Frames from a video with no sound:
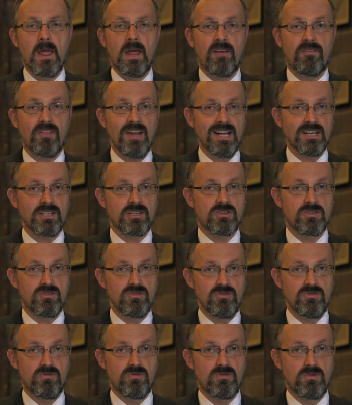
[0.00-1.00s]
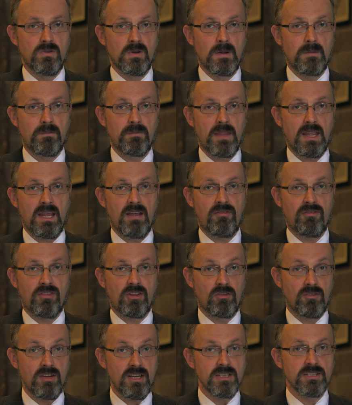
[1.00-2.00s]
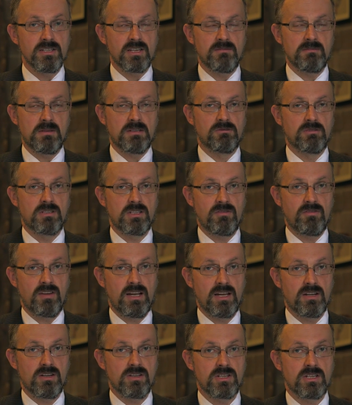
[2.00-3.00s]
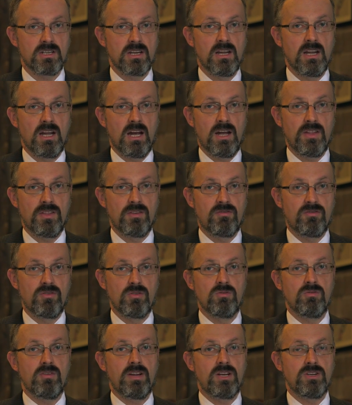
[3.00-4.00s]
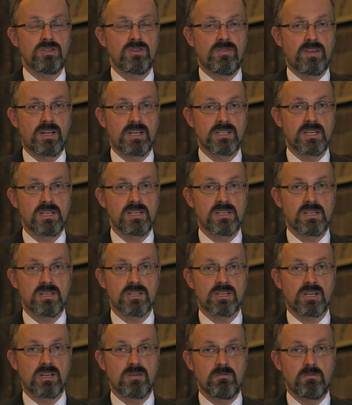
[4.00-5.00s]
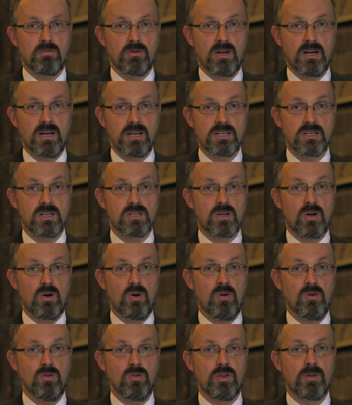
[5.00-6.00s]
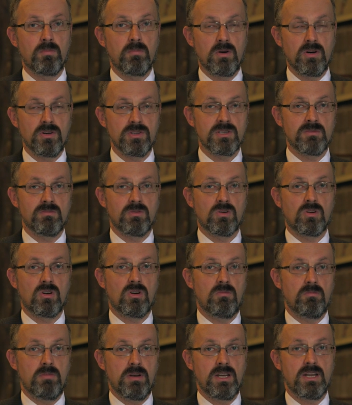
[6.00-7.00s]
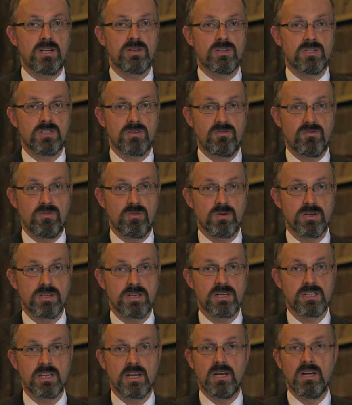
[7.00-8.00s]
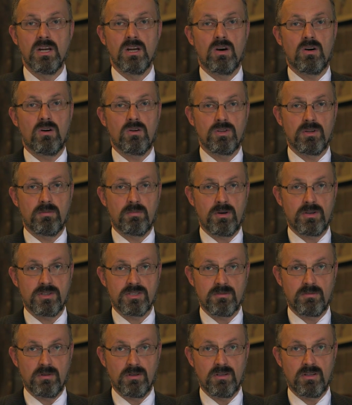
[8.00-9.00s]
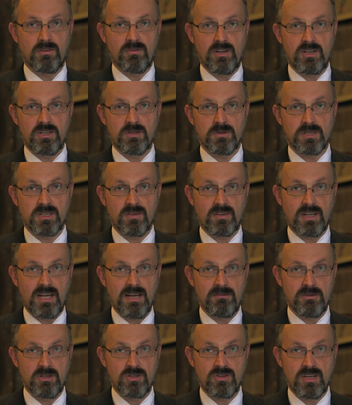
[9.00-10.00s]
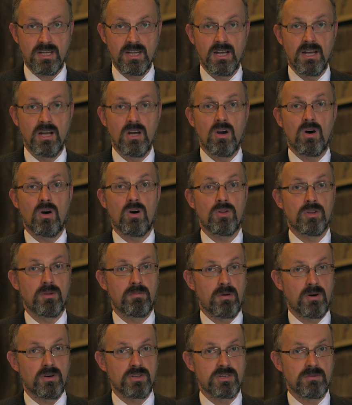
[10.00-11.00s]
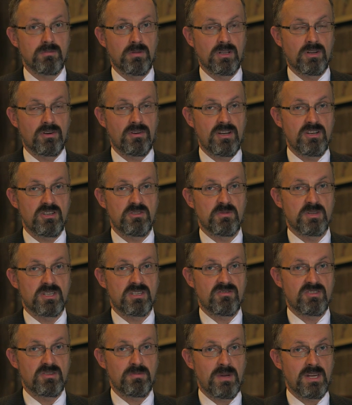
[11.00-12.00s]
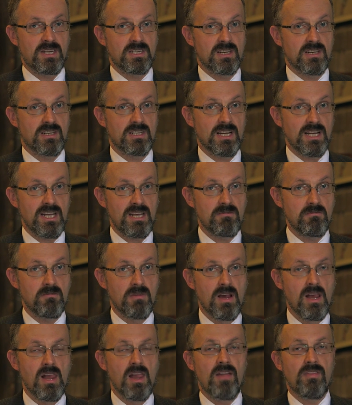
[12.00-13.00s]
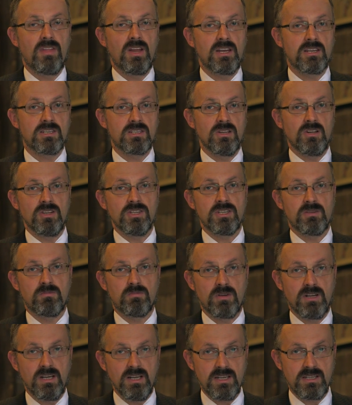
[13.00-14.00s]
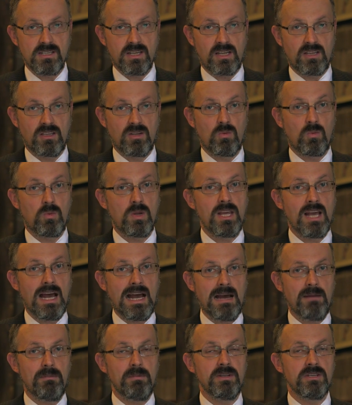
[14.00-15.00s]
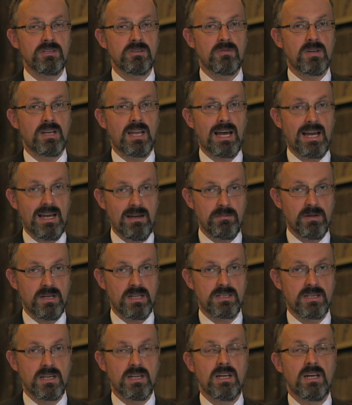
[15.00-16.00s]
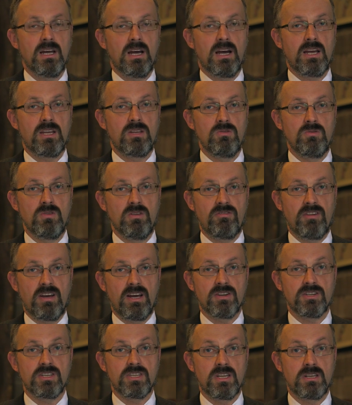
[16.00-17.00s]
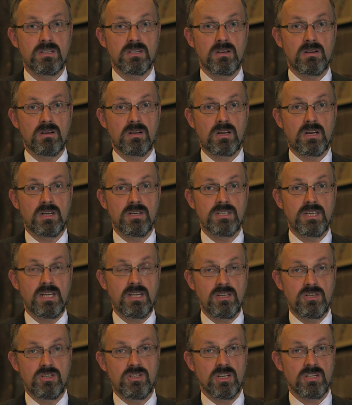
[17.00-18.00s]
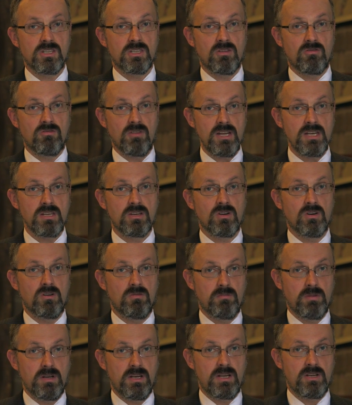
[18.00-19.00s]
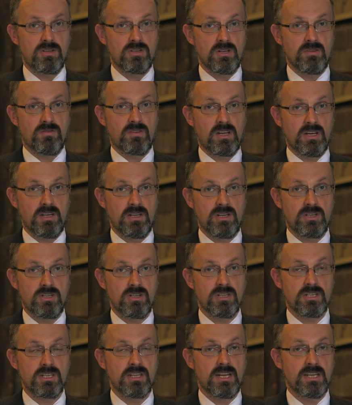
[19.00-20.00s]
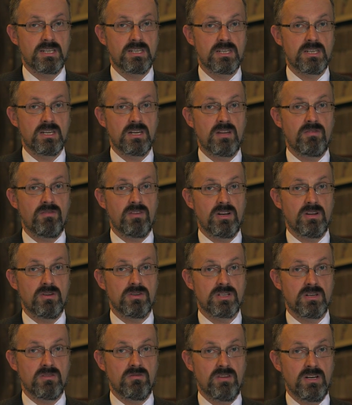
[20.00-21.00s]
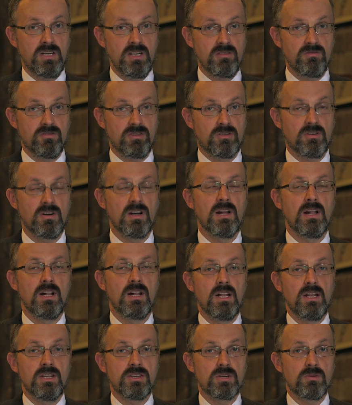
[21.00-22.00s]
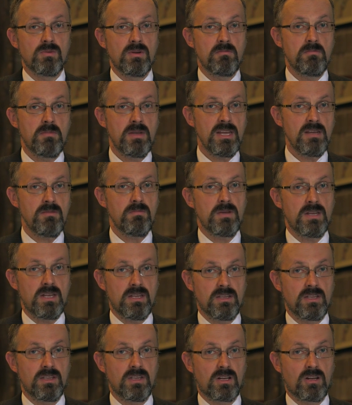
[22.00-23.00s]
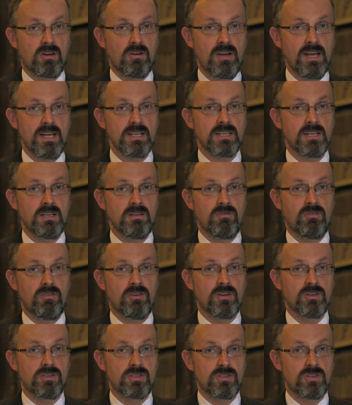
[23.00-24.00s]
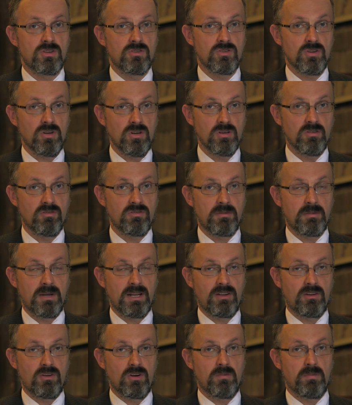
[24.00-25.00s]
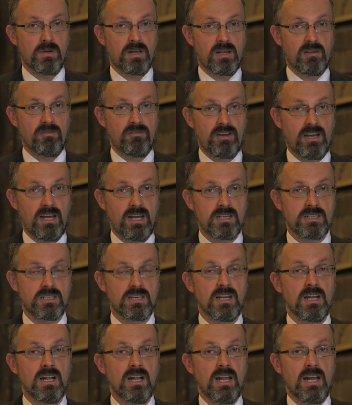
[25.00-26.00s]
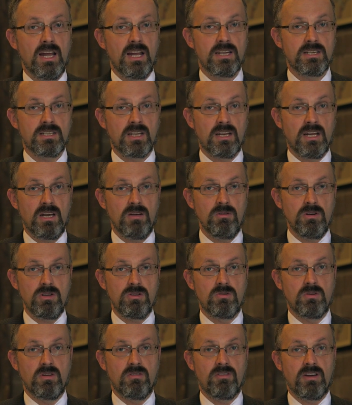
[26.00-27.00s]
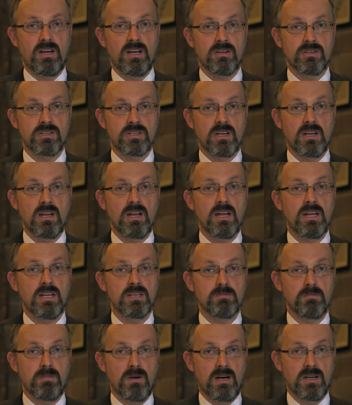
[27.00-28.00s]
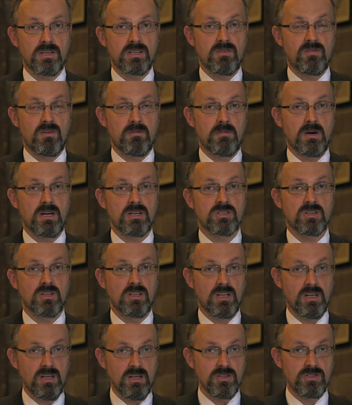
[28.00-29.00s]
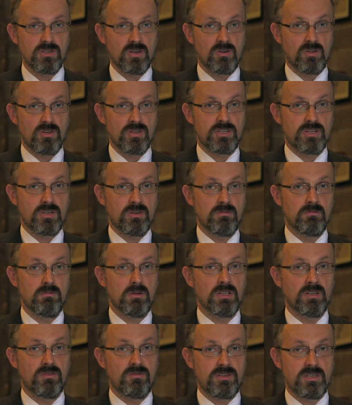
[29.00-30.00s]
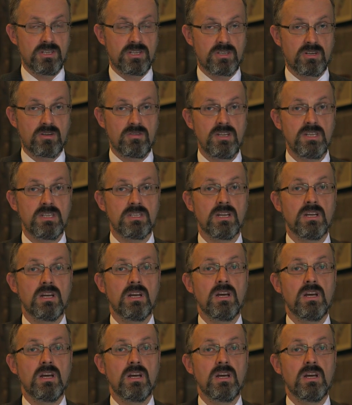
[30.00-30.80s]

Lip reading: If that's true, if there is a multiverse and the full range of existence comprises all the possible combinations of forces, all the possible arrangements of chemistry, all the possible arrangements of space and time, then it's not surprising that we happen to inhabit a universe that contains just the right combination of conditions necessary for our survival. So it may be that the correct inference to draw from anthropic effects is that our universe is part of a much larger ensemble of discrete,